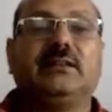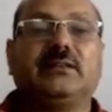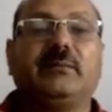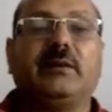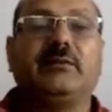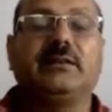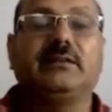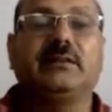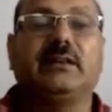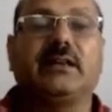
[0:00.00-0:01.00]
Some
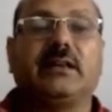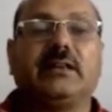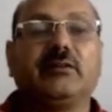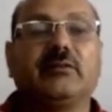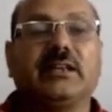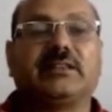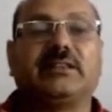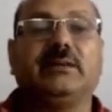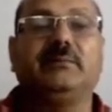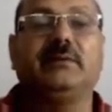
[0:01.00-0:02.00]
having irregular
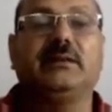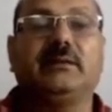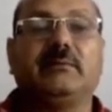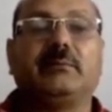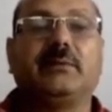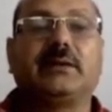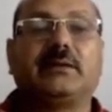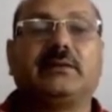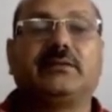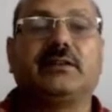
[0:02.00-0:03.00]
shape,
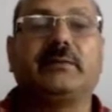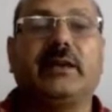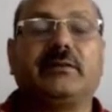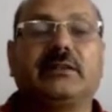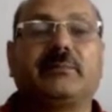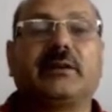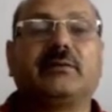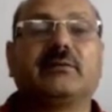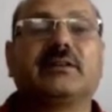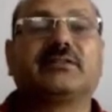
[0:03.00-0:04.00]
but some having the
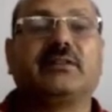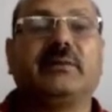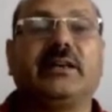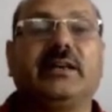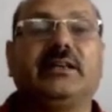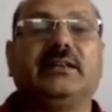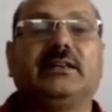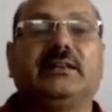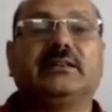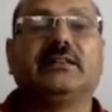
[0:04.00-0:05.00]
particular symmetry
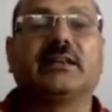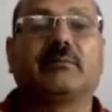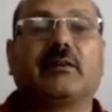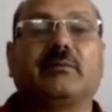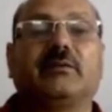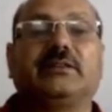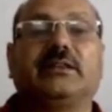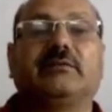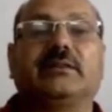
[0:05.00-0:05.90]
in their morphology.